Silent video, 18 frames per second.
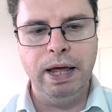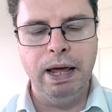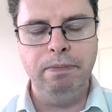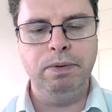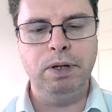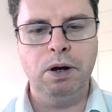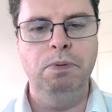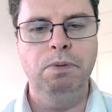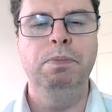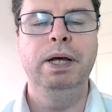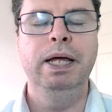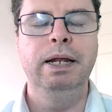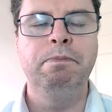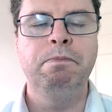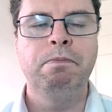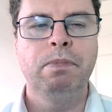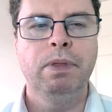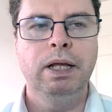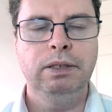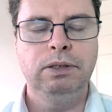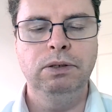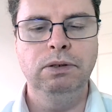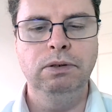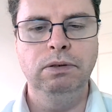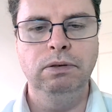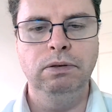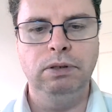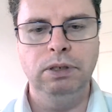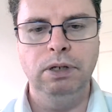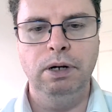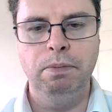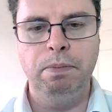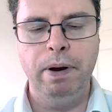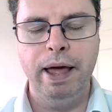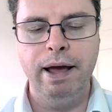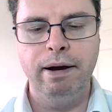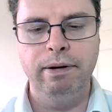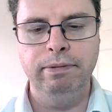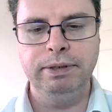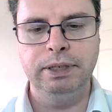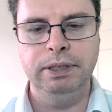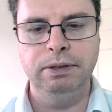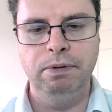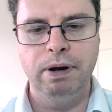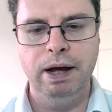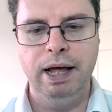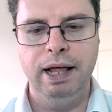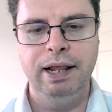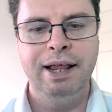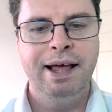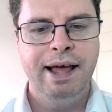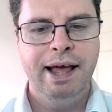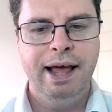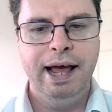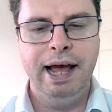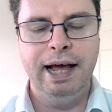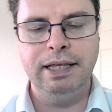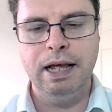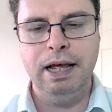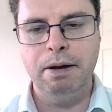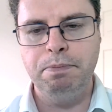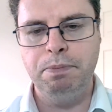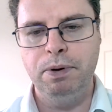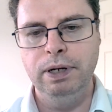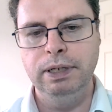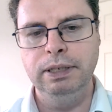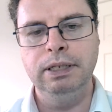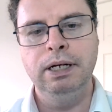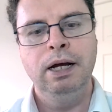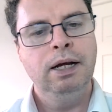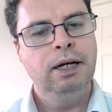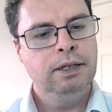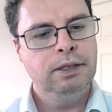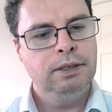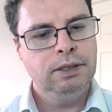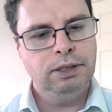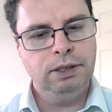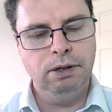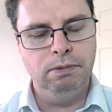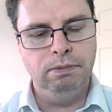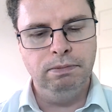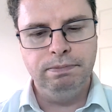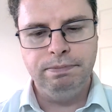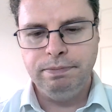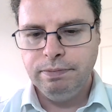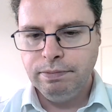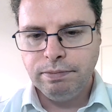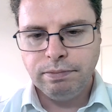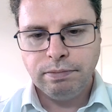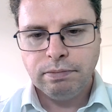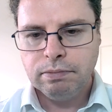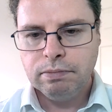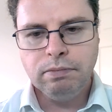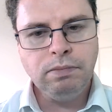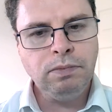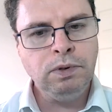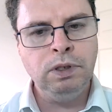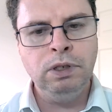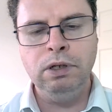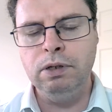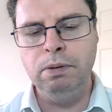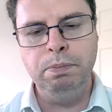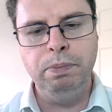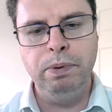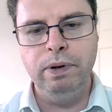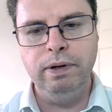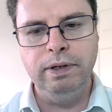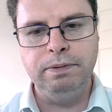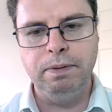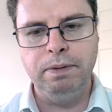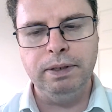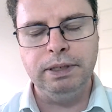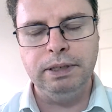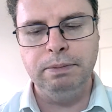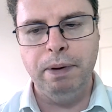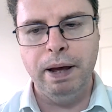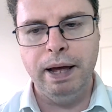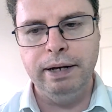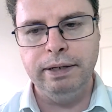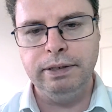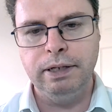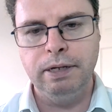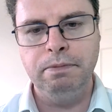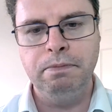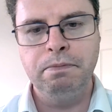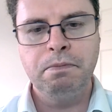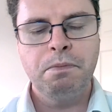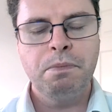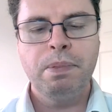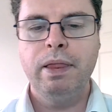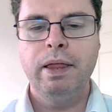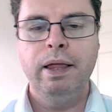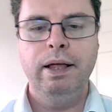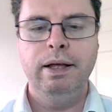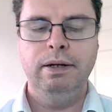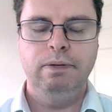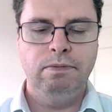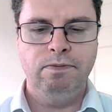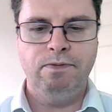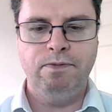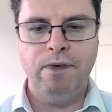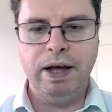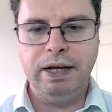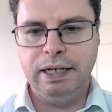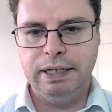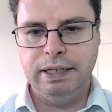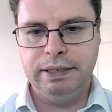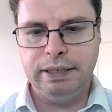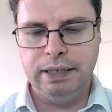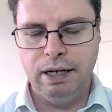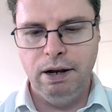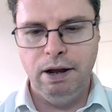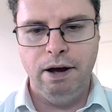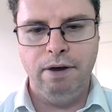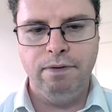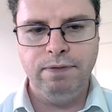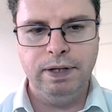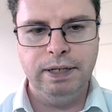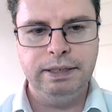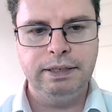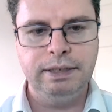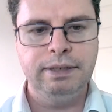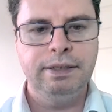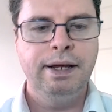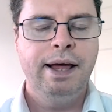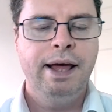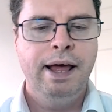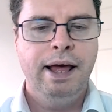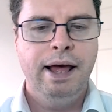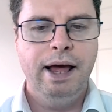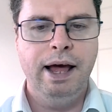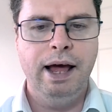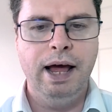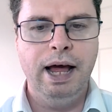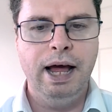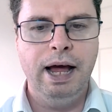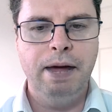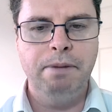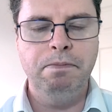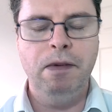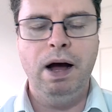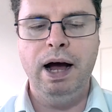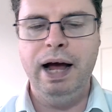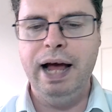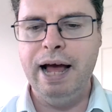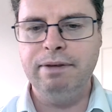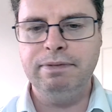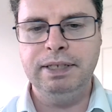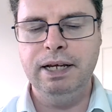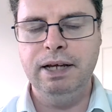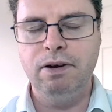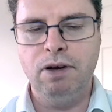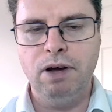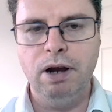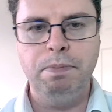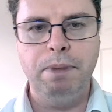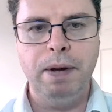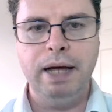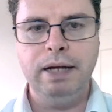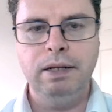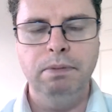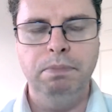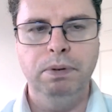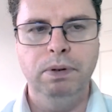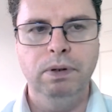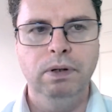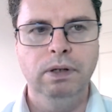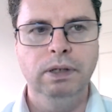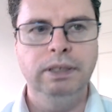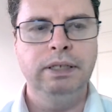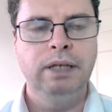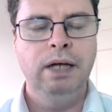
to come in to the playoffs as well at that point. So got the Bulls versus Benetton. Fact that it's at Loftus, I have to say I've got to back the Bulls.